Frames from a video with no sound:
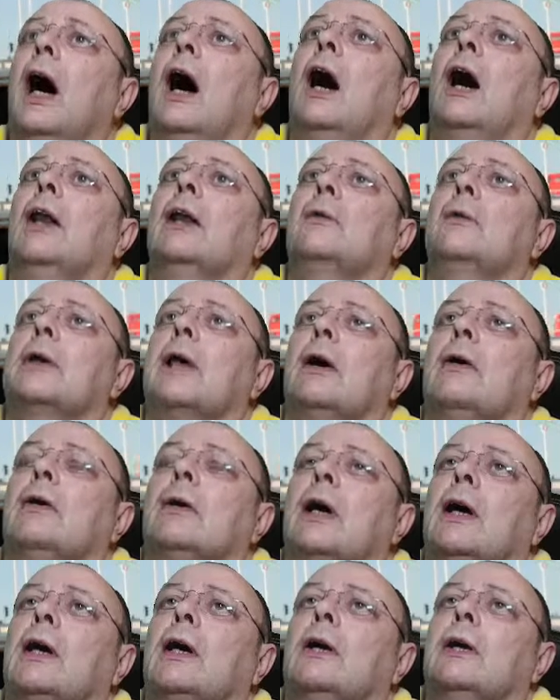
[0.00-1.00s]
Oh, there we go.
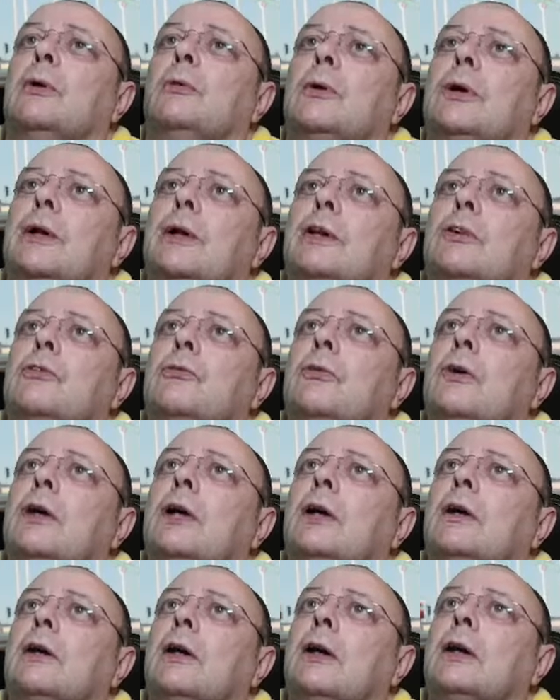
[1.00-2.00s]
Okay, I know what it is.
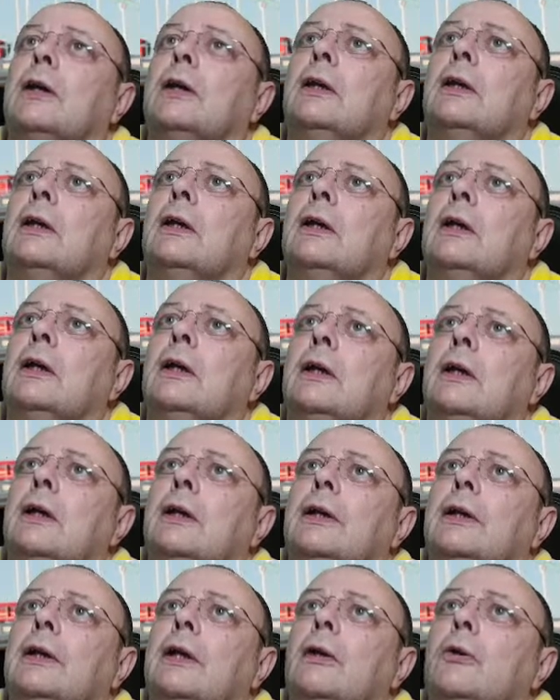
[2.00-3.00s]
Right. Okay.
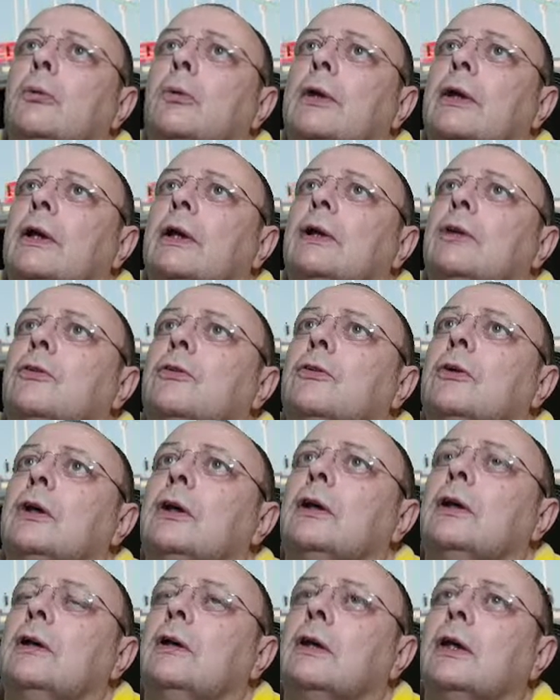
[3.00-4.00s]
I know what it is.
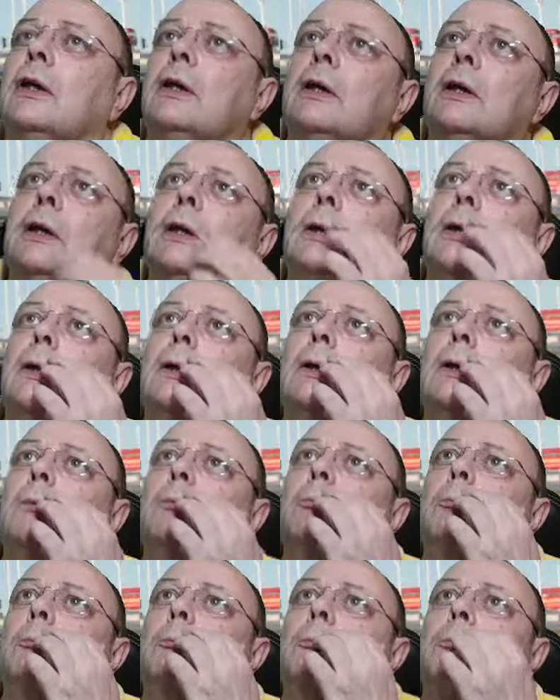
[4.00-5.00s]
Right. Okay.
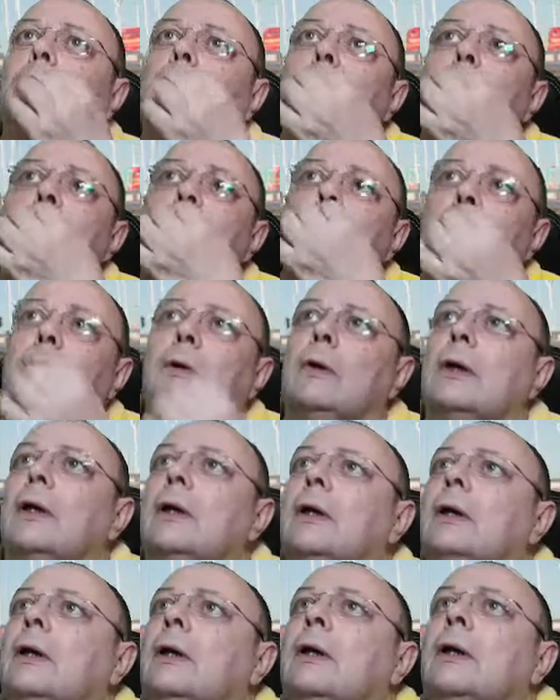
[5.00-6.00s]

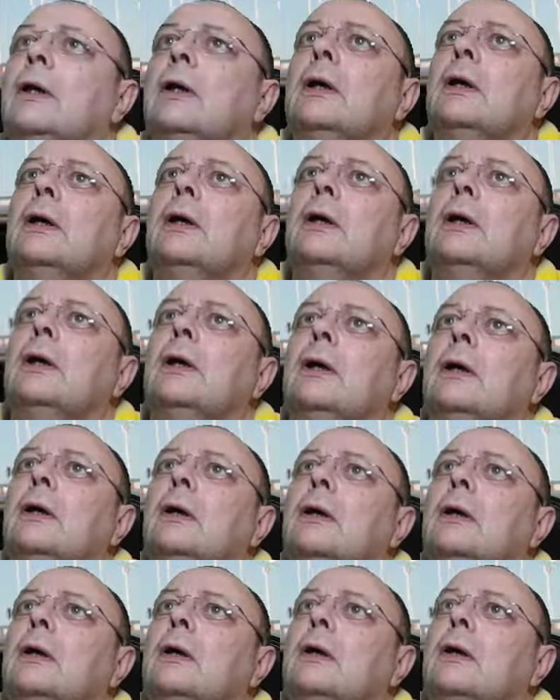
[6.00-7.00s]
Right.
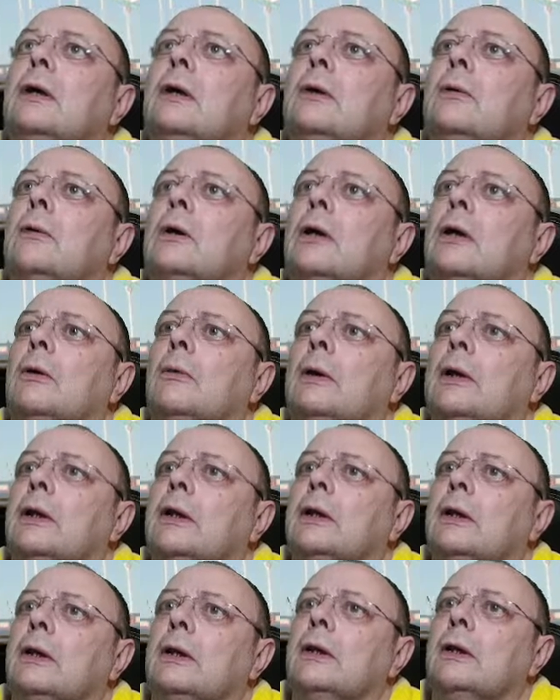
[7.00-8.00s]
Where are
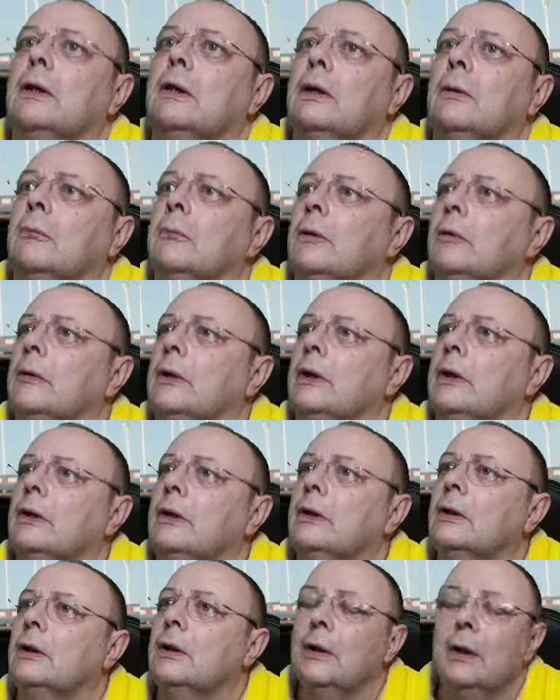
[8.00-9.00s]
we? Yep, there we
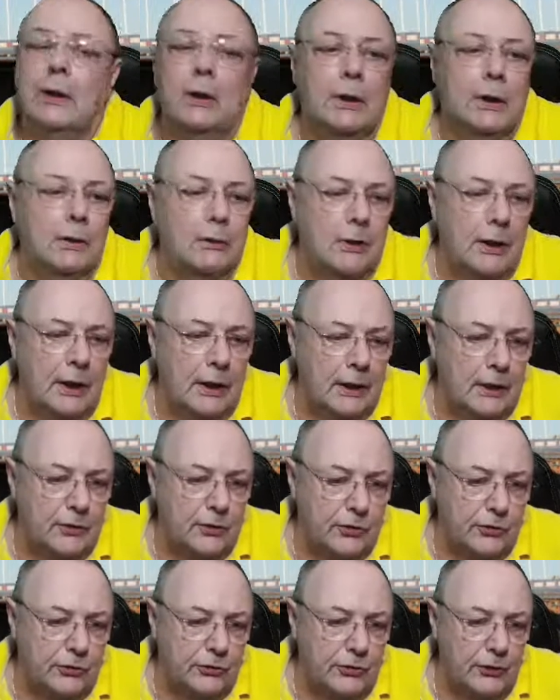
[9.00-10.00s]
are. Right. Let's
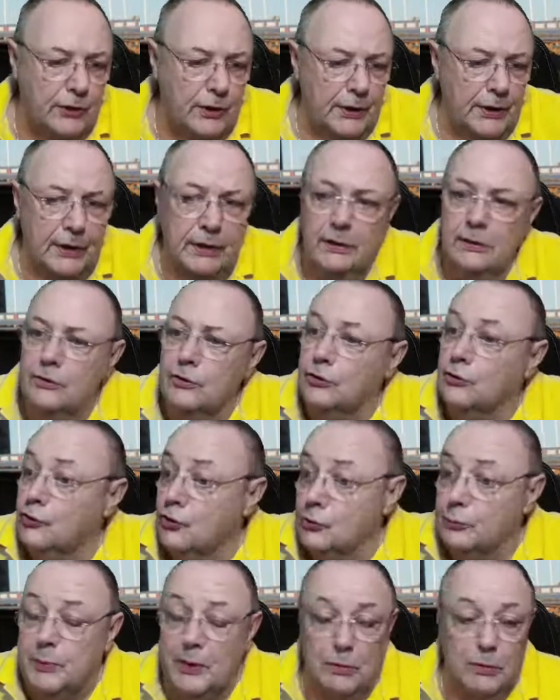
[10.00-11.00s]
just sign in.
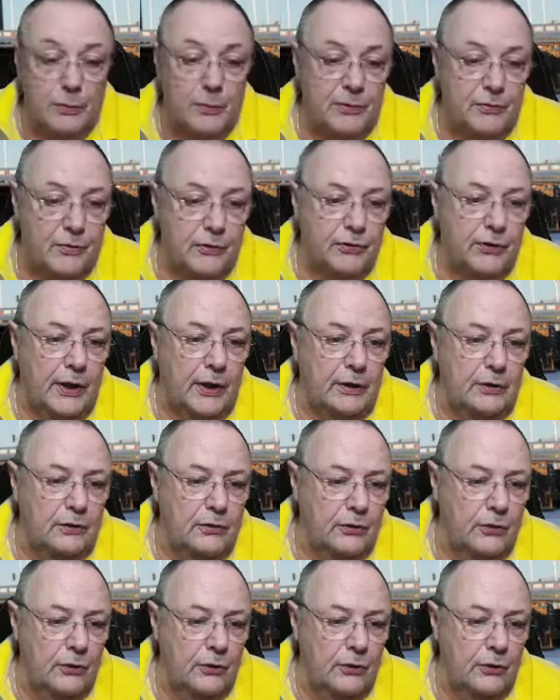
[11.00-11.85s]
Just bear with me for a second.